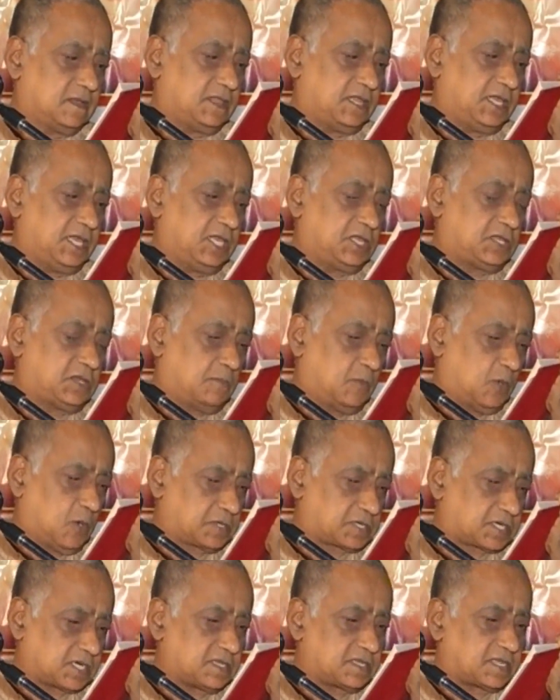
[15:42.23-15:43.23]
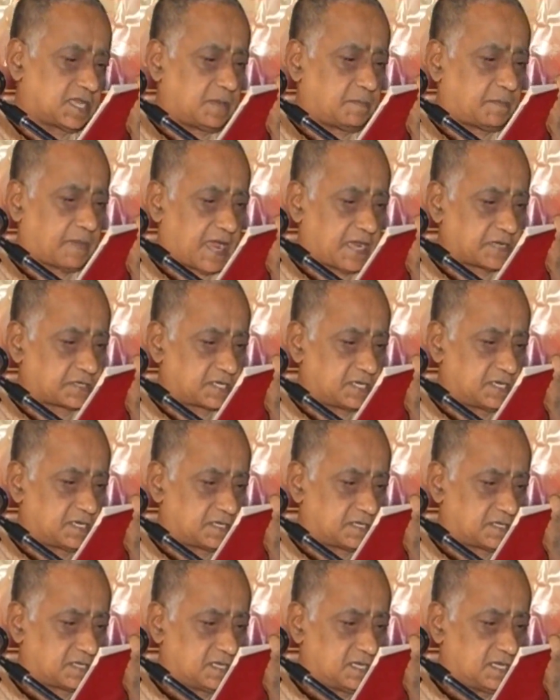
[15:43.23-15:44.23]
these emotions and
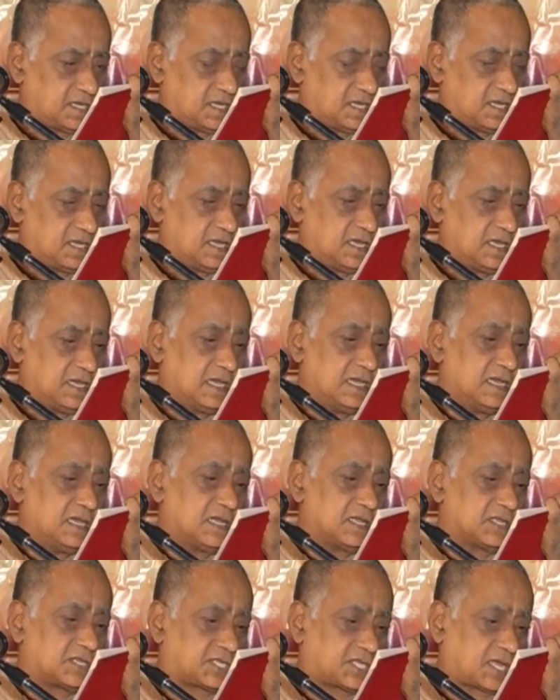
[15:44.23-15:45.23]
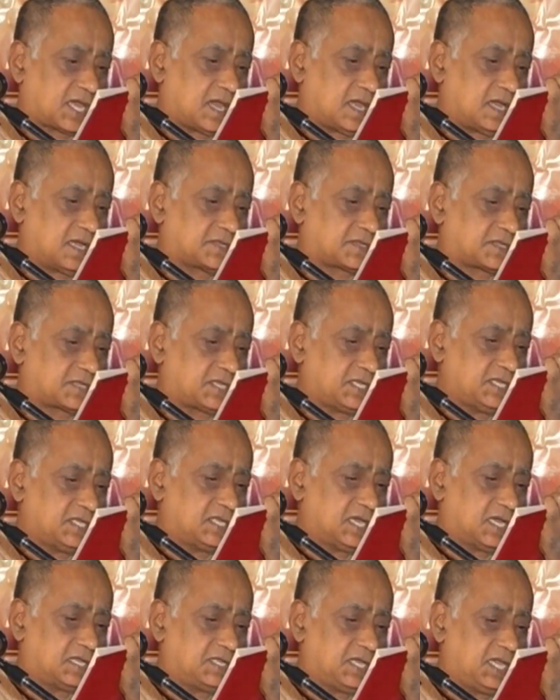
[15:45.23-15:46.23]
passions. Sa
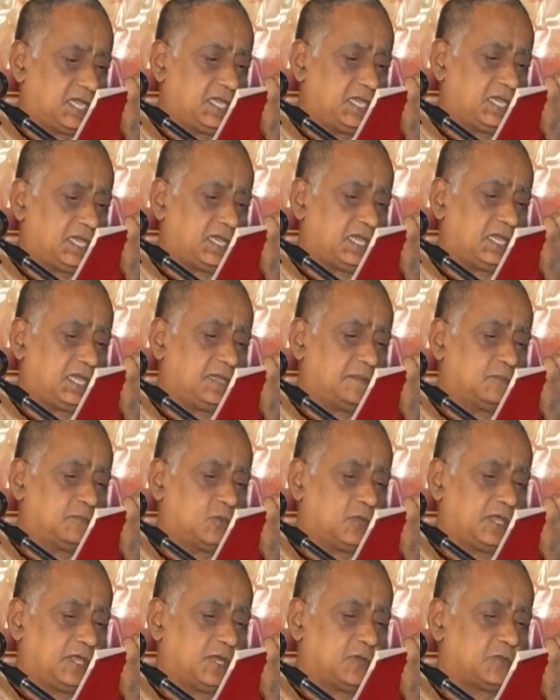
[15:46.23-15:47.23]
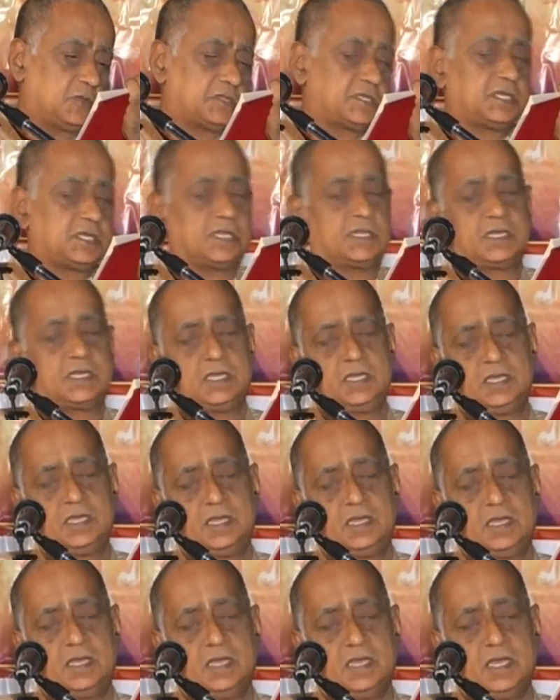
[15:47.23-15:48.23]
stidadhihi muiruchyate.
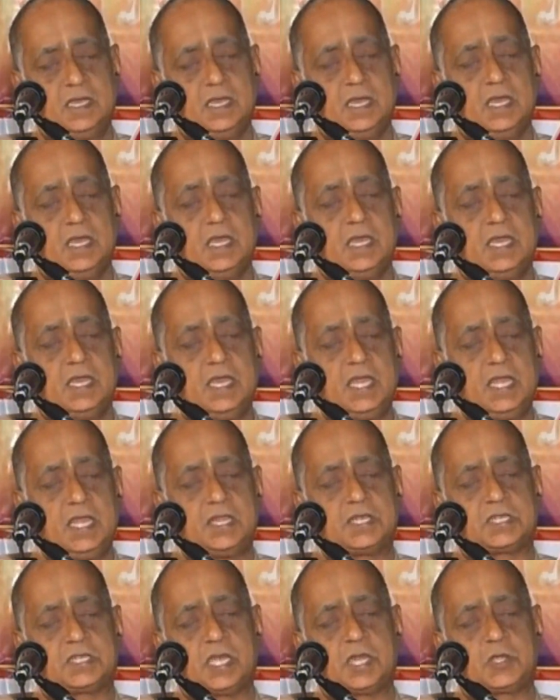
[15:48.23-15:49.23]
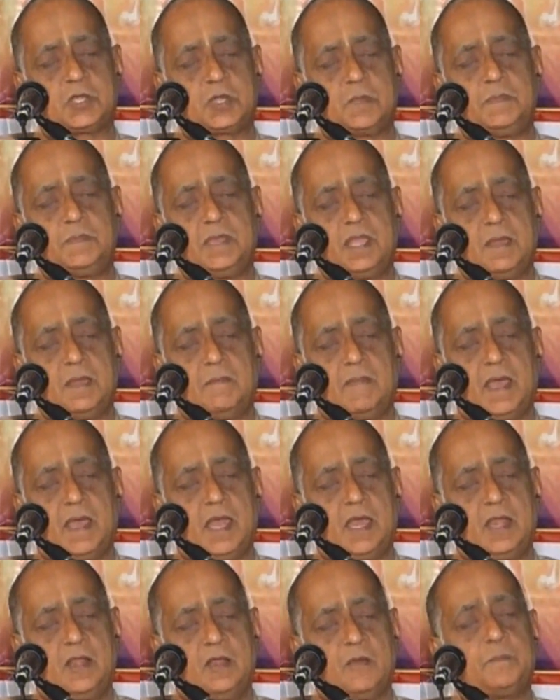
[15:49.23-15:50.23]
He is said to be a
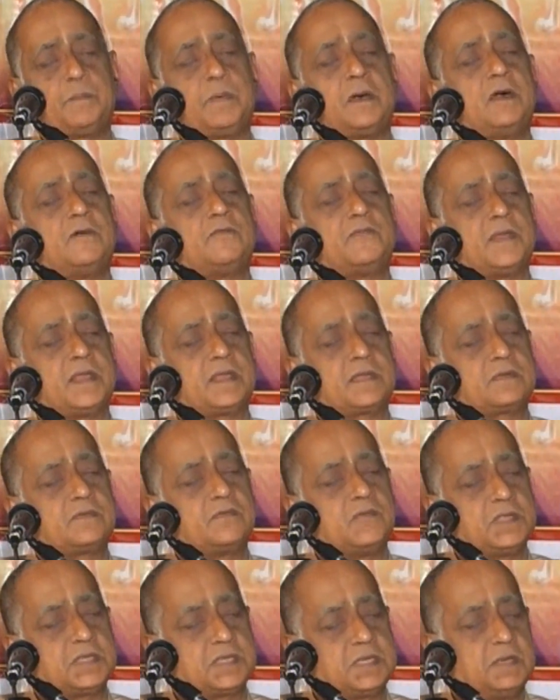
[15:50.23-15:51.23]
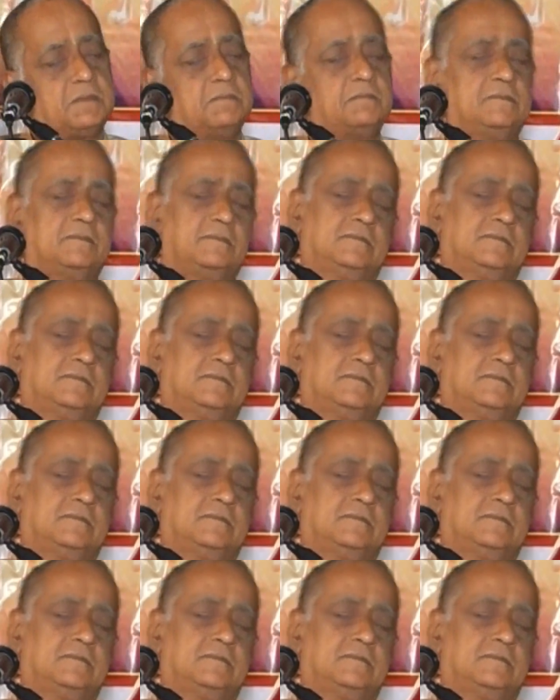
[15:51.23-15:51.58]
man of perfect wisdom.